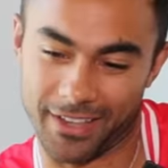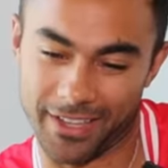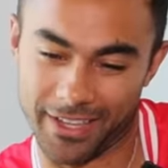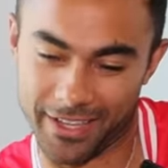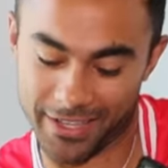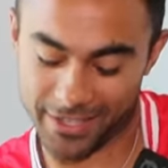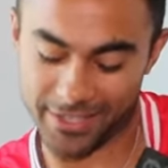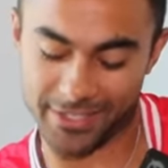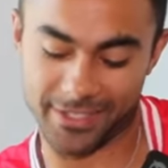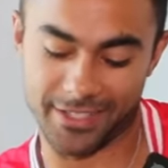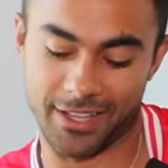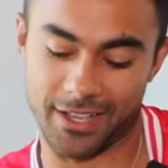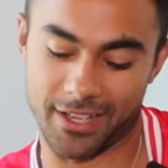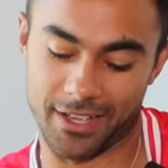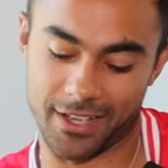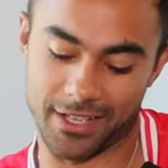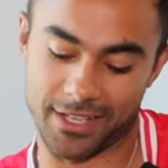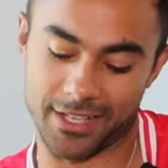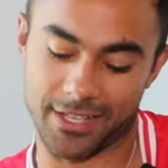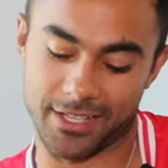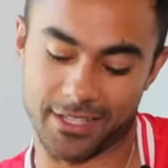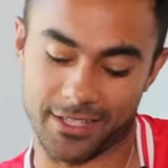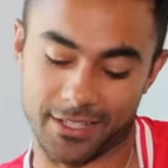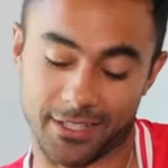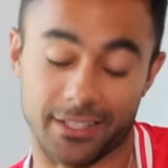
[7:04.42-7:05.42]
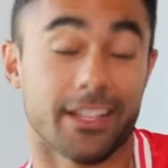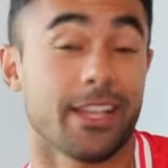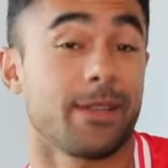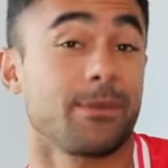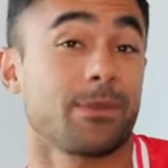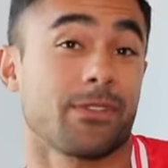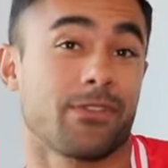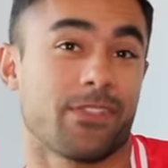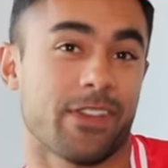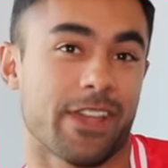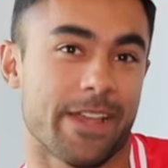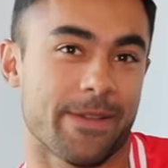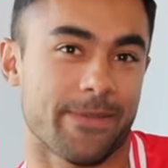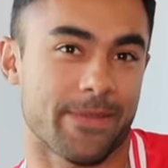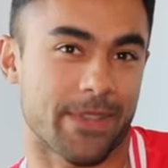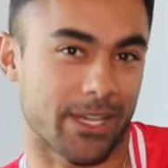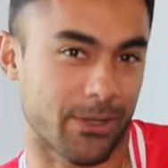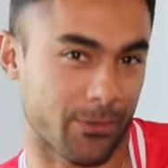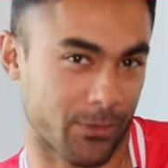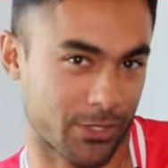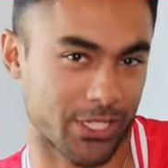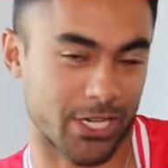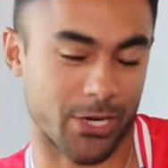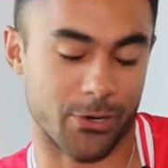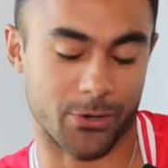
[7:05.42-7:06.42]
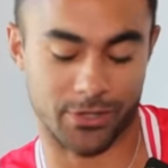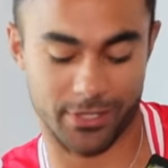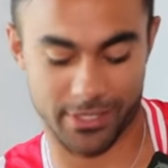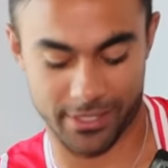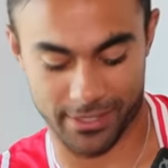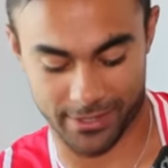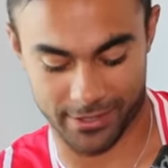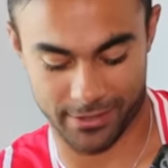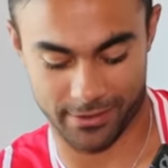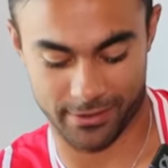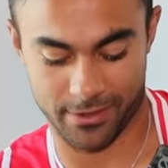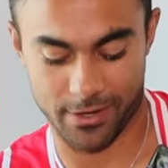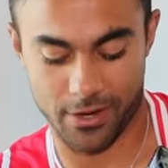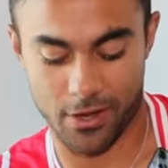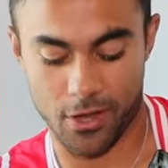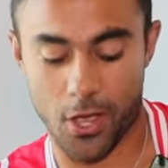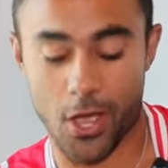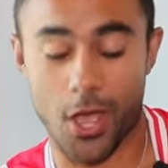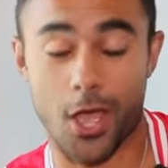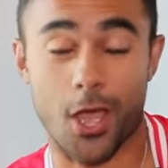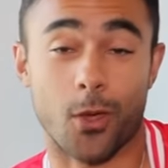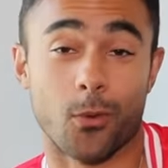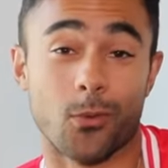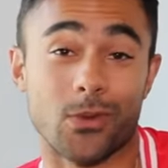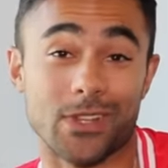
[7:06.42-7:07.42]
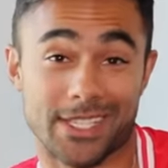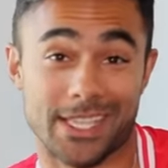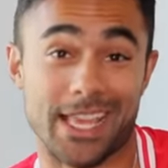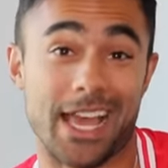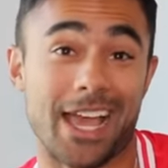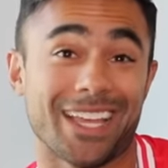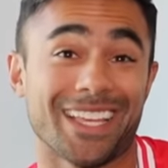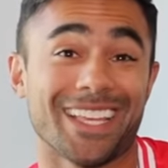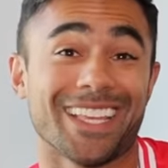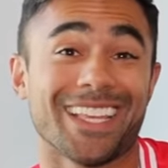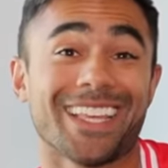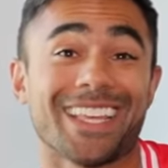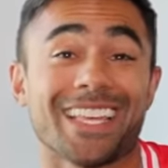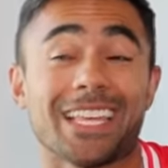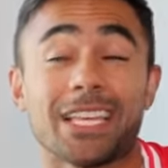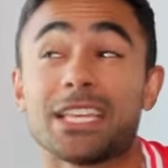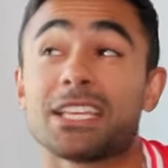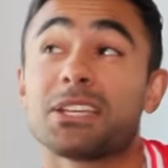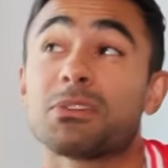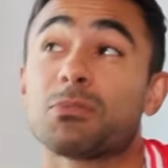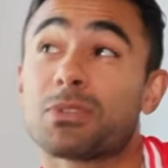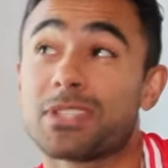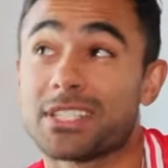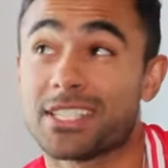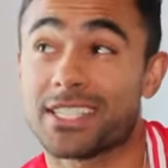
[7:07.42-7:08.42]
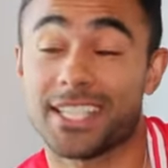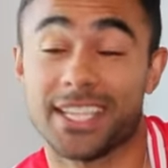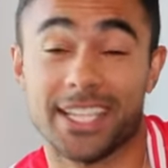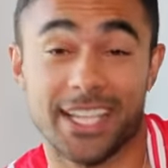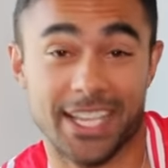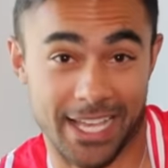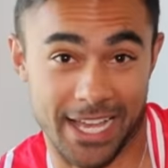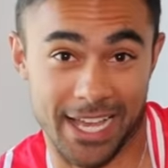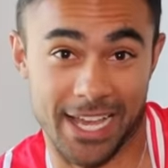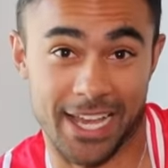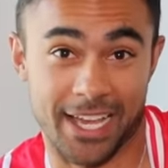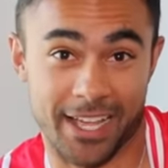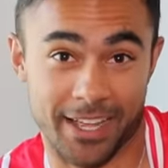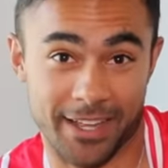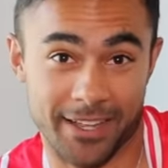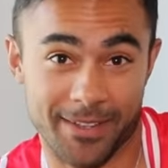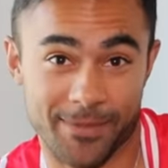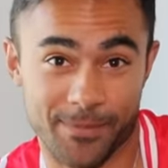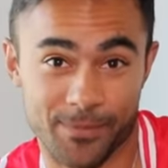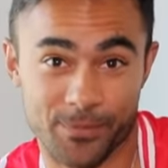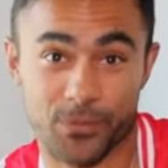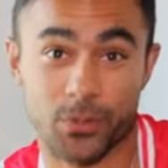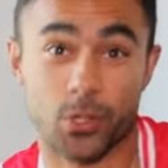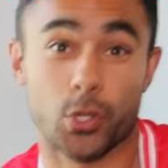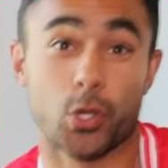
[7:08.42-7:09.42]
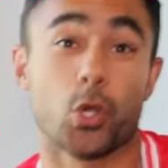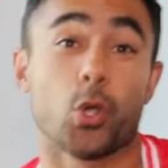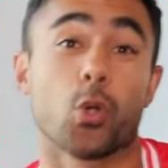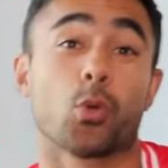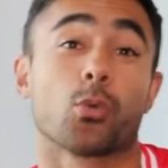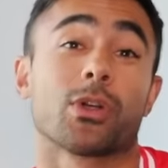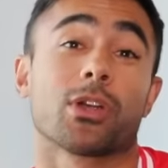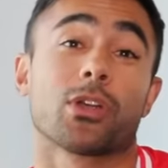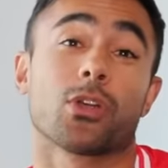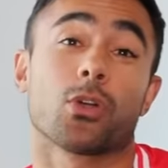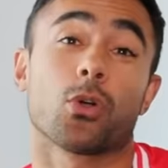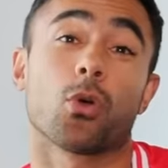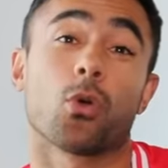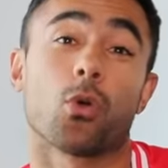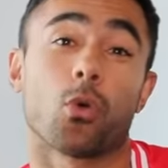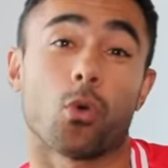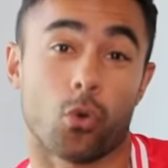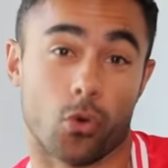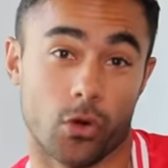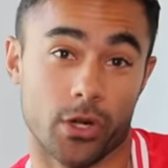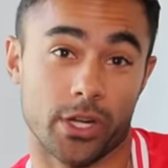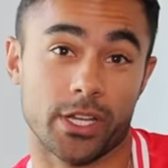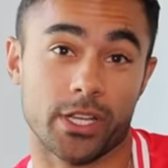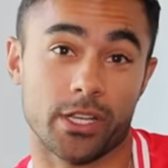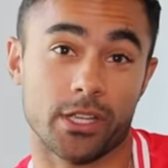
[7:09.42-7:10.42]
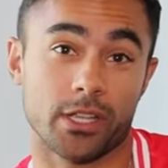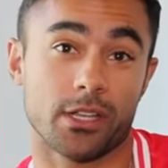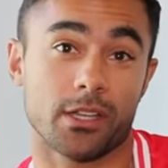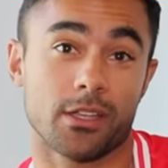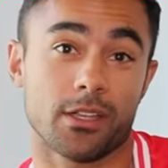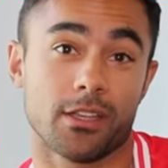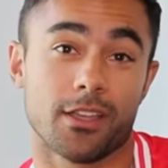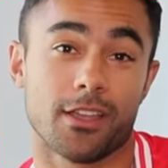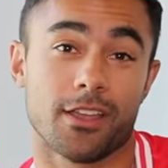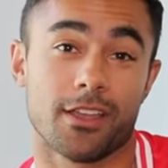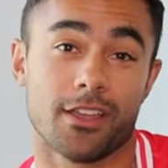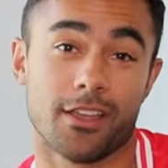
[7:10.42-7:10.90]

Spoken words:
his claim to fame that he would share with us was that he was the guy who recorded